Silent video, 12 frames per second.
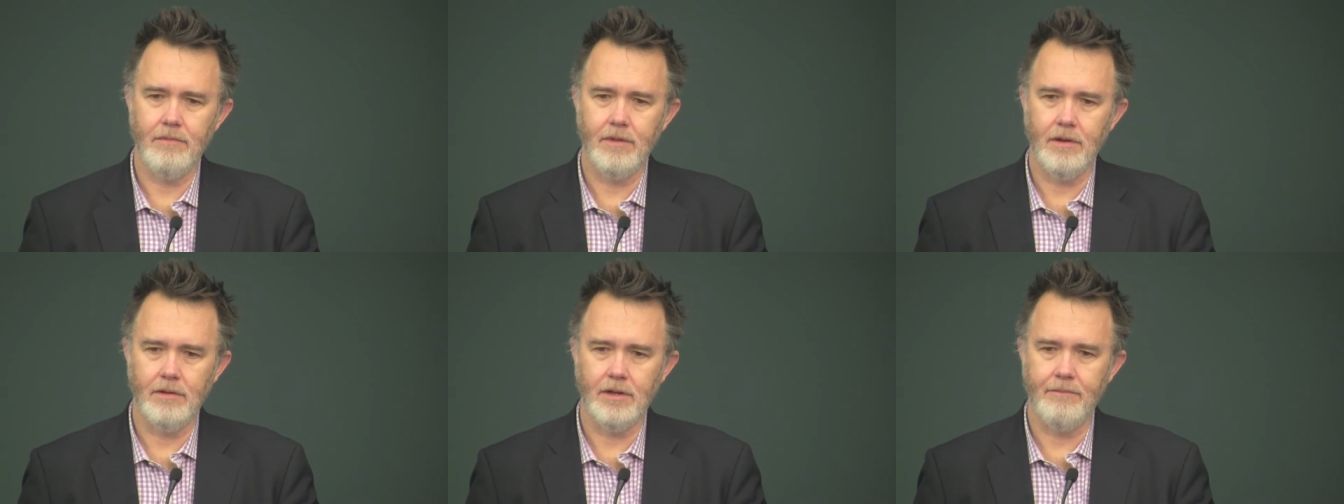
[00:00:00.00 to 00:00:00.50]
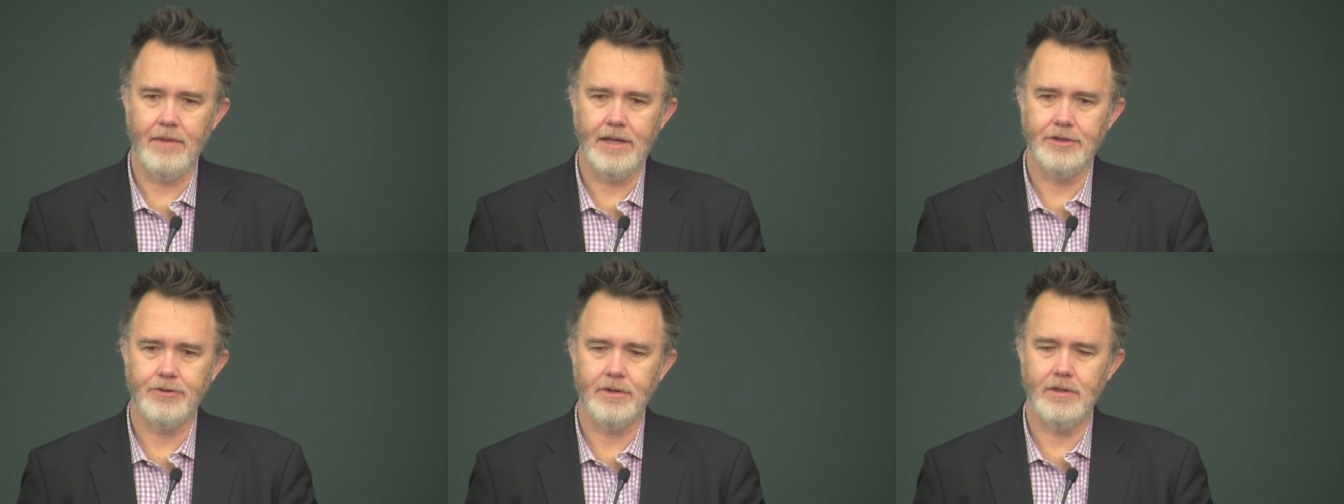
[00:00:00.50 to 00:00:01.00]
the, the,
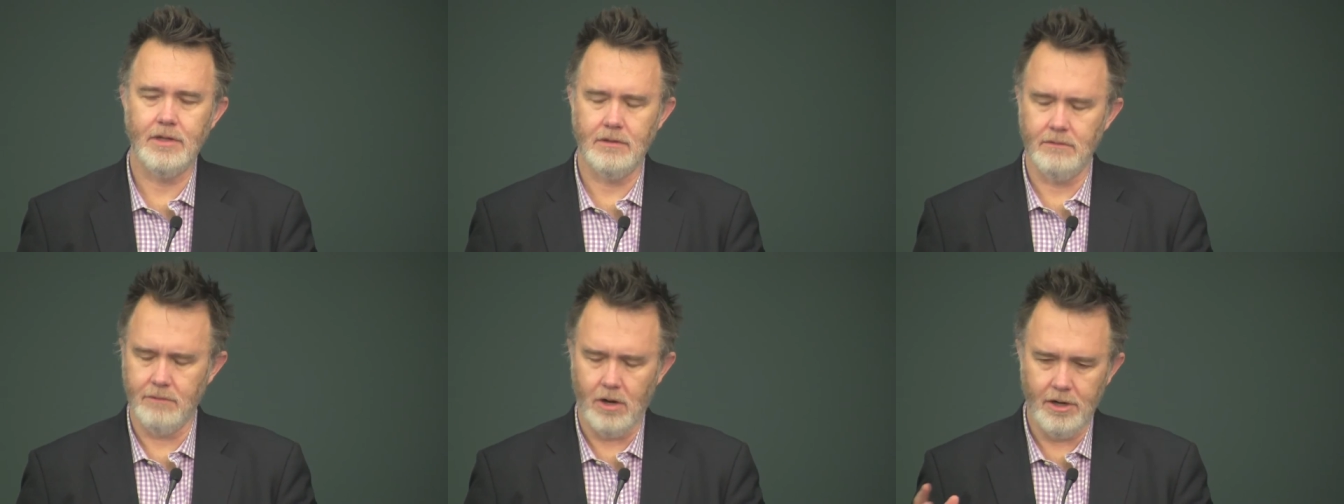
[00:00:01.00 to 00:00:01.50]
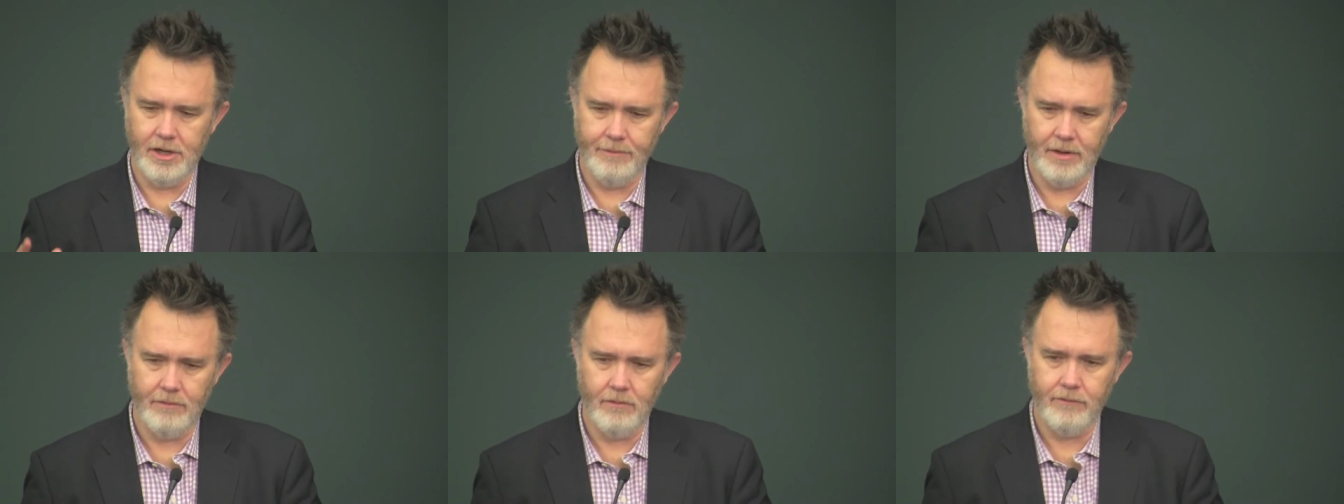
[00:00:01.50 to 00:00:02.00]
the
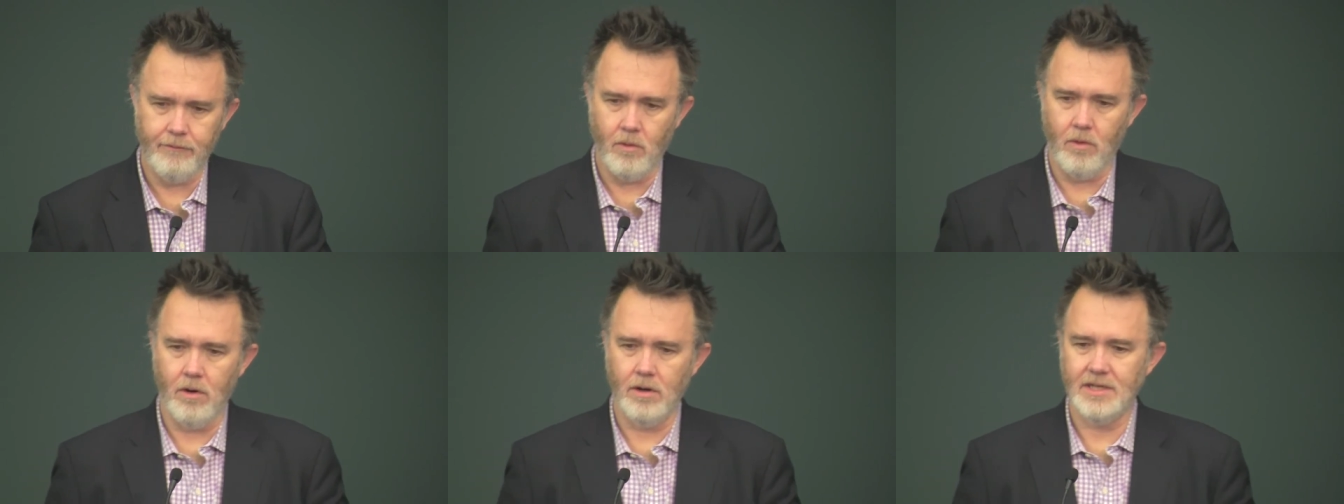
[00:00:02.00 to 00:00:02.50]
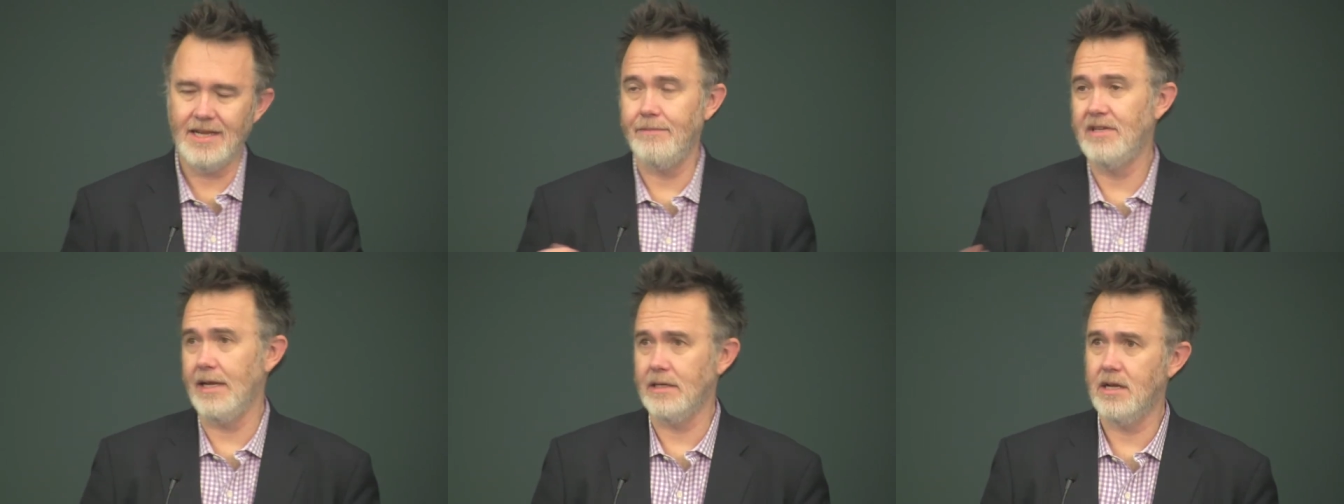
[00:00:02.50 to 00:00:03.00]
argument for
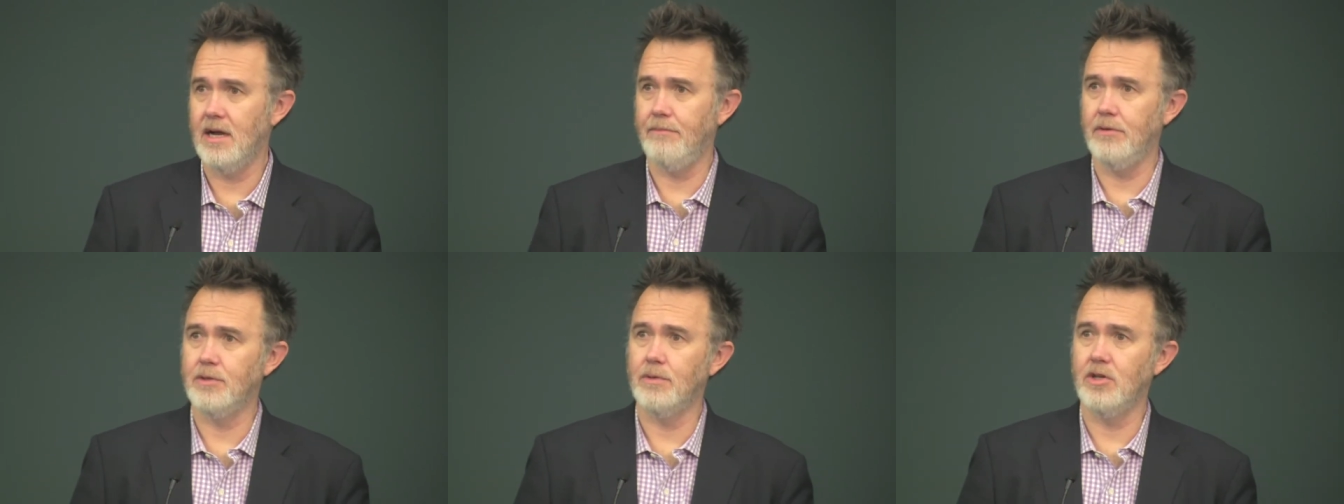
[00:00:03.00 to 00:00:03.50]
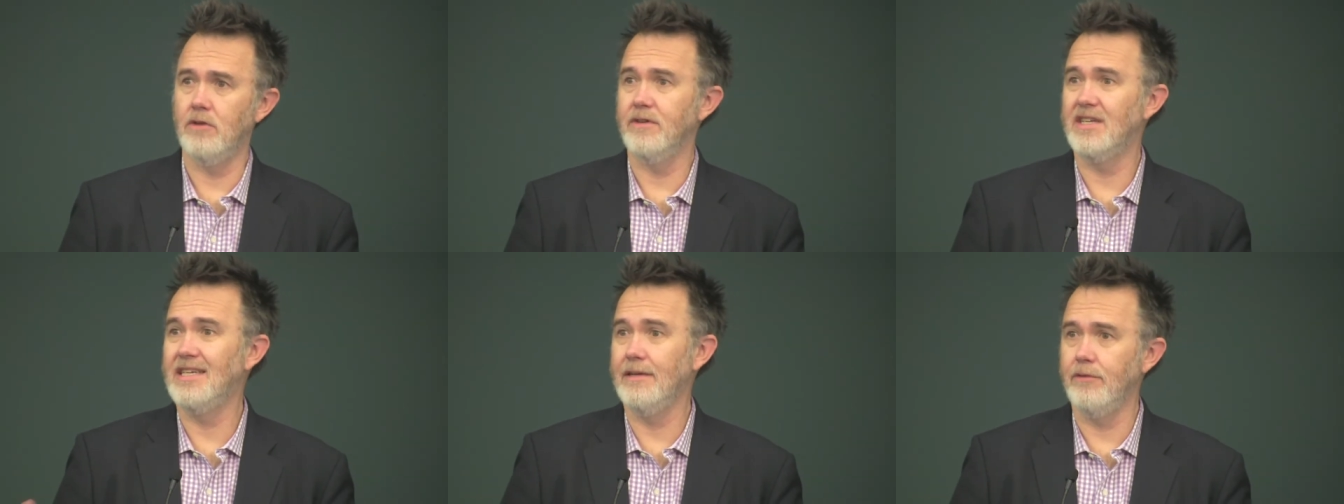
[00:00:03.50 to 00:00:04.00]
same-sex couples was
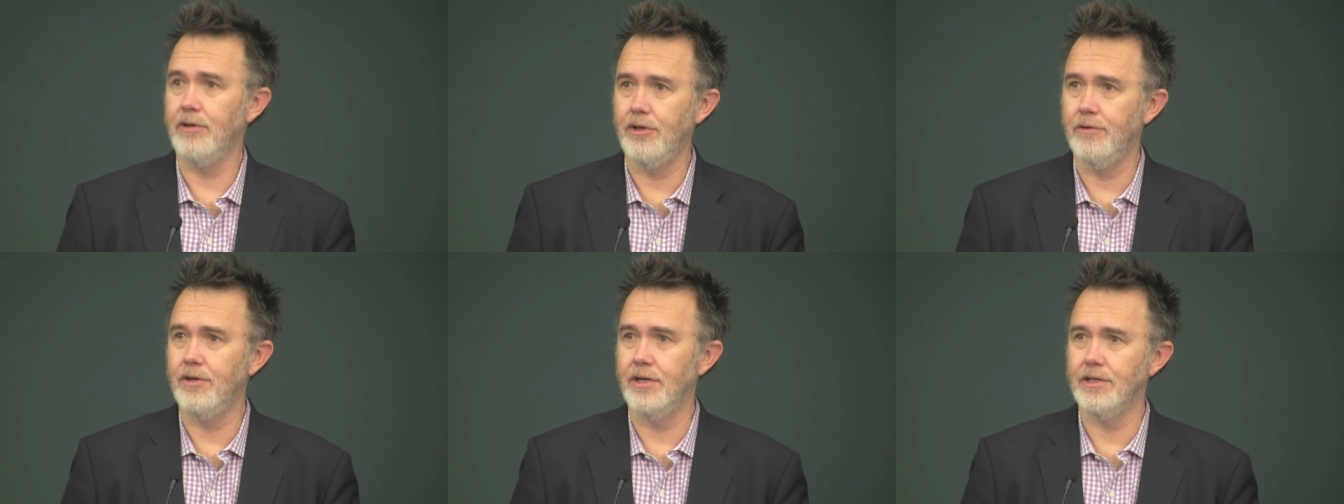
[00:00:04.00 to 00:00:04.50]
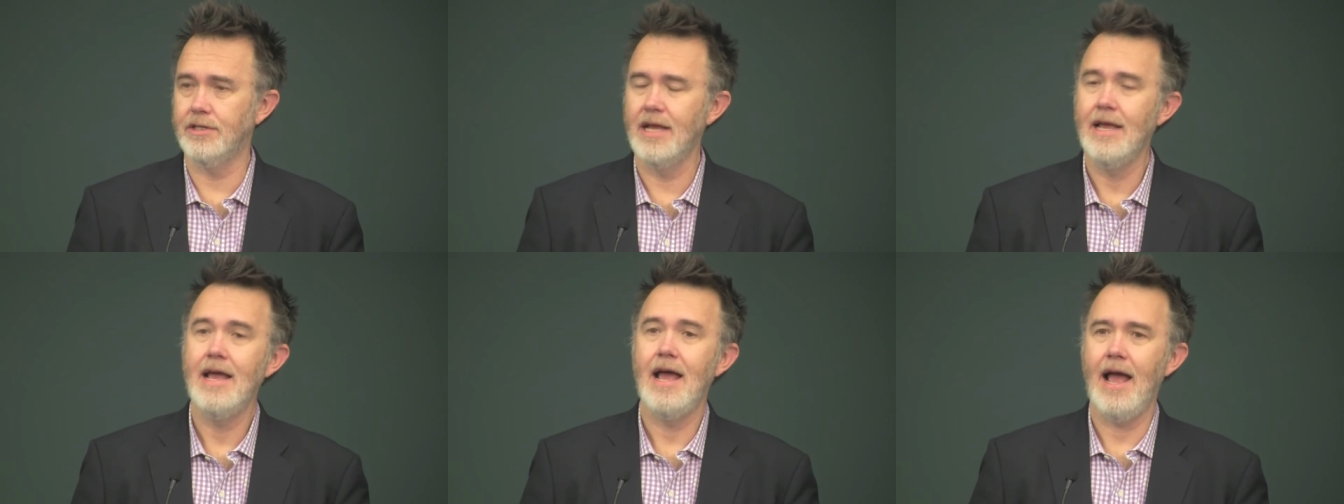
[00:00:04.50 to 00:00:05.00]
over civil unions